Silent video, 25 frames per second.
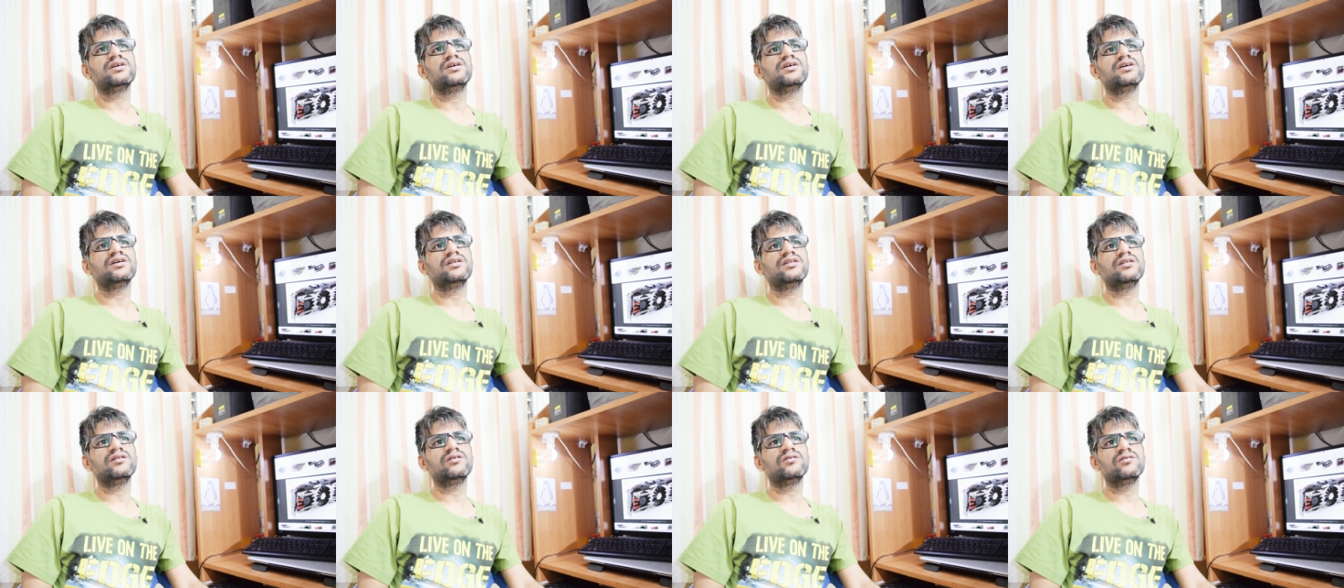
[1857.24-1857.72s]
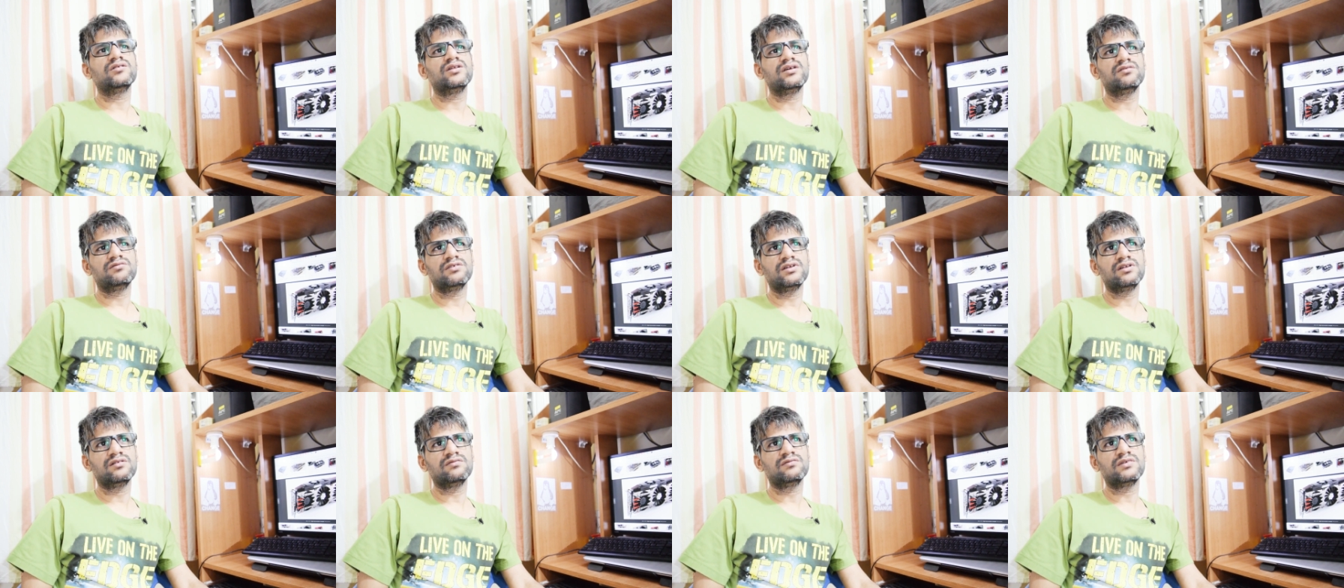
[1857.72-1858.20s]
uh, low
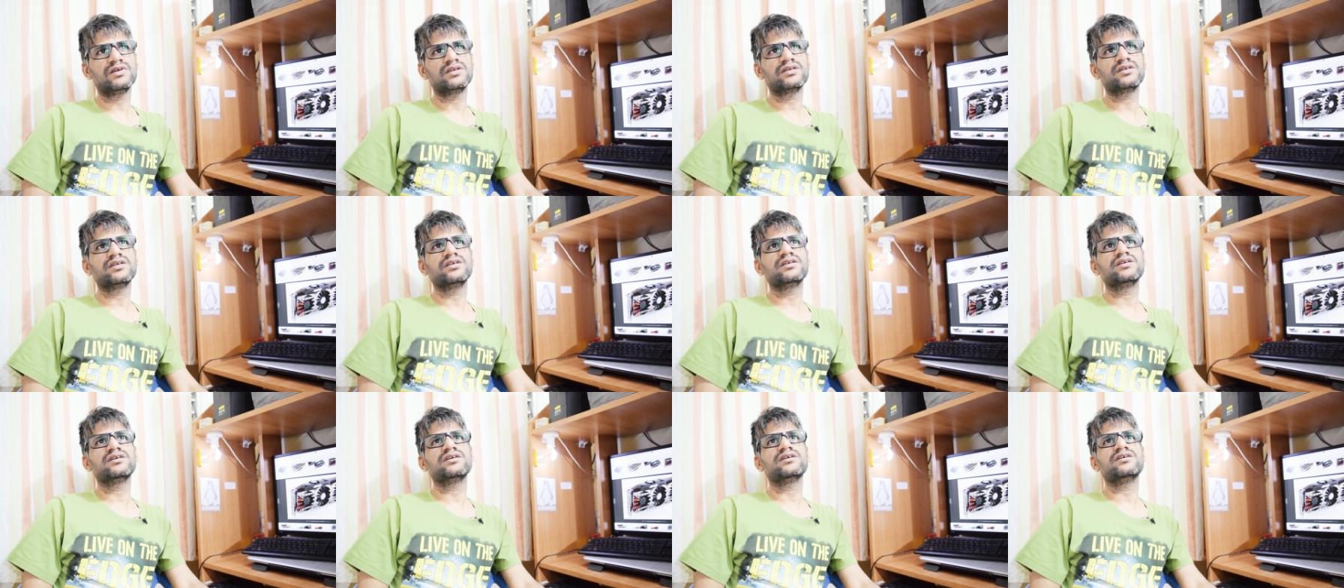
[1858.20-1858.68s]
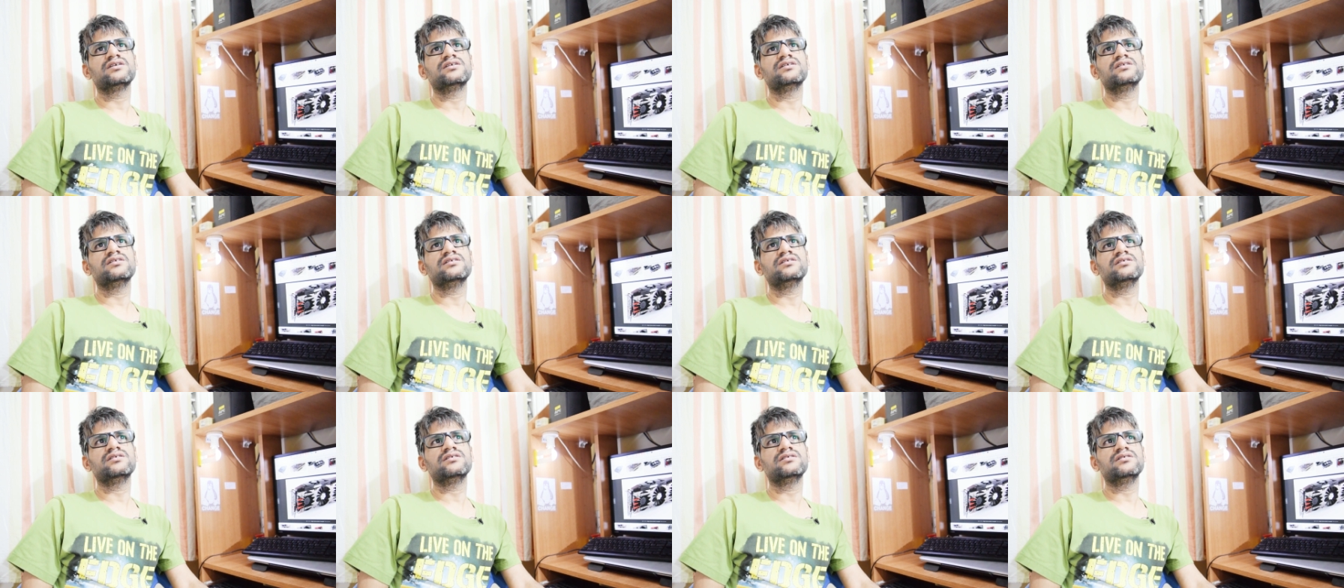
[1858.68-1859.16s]
level working
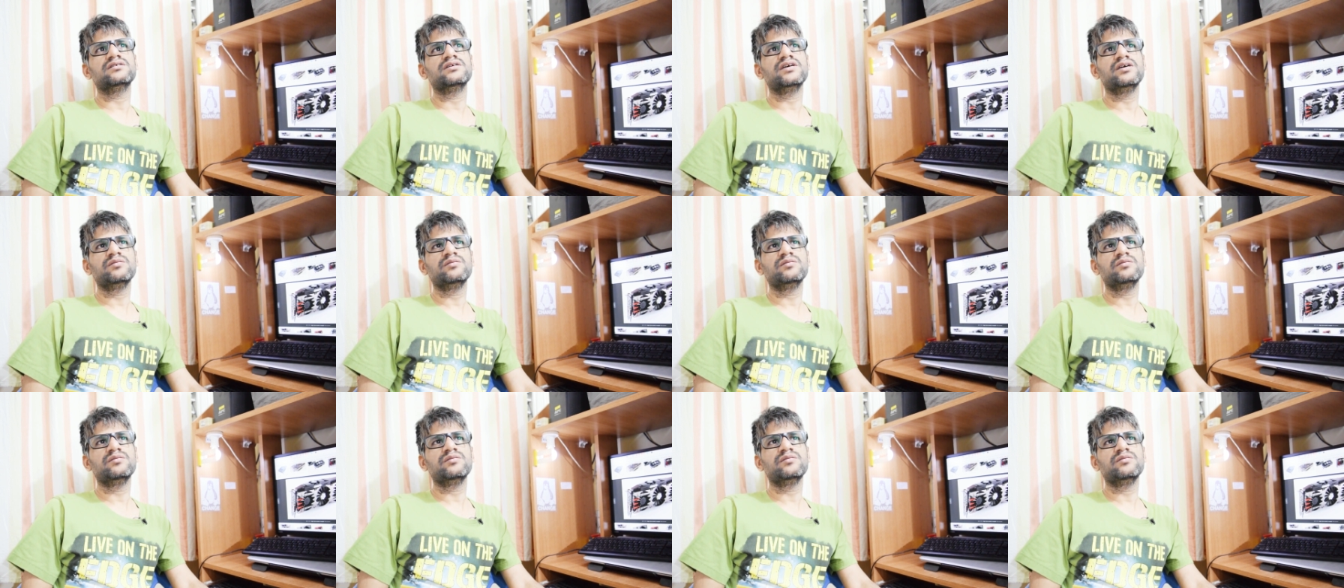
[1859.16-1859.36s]
uh,